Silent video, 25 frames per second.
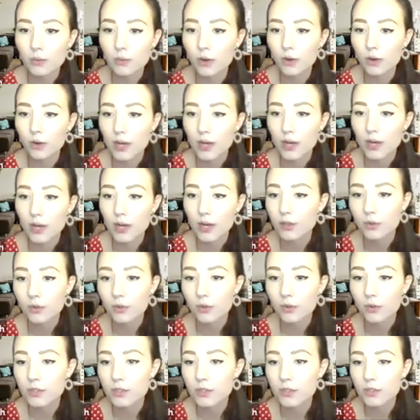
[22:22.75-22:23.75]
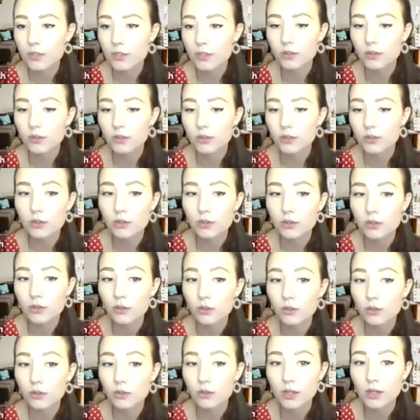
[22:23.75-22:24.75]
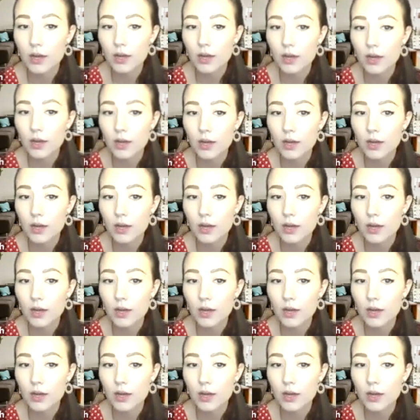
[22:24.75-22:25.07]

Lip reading: number of installers in your local area.